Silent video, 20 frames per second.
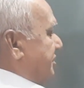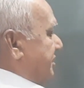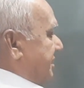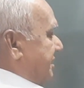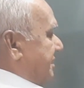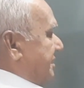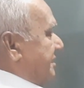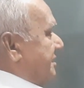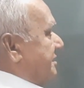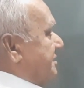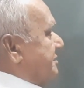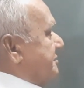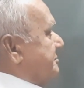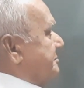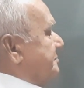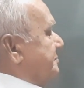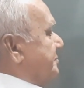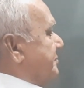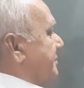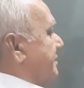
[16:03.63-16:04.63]
here.
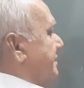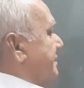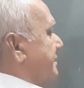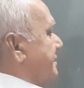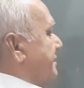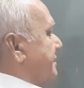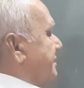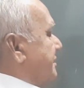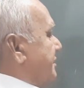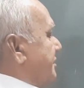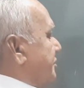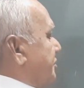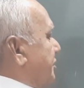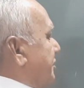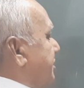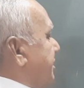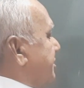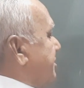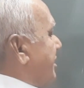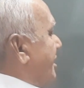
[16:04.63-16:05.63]
So
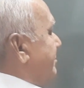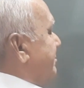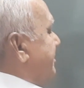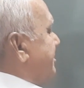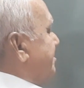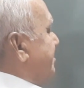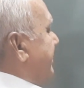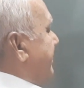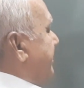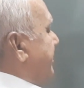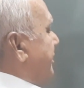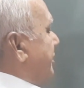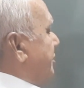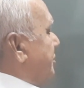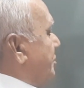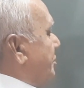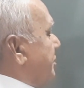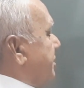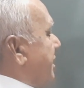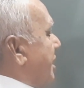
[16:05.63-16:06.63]
this will be split
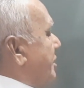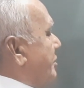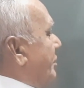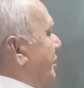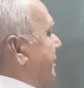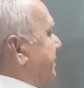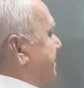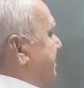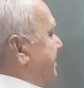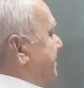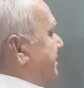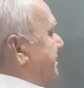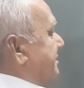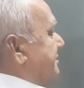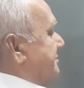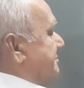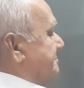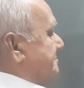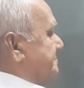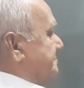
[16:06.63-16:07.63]
into a quartet.
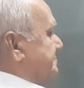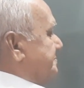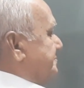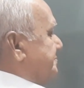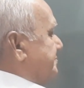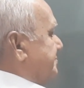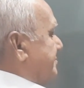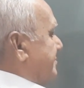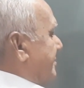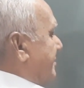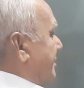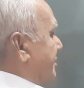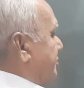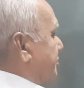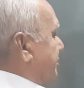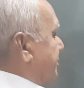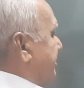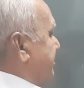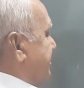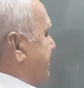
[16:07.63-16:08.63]
So this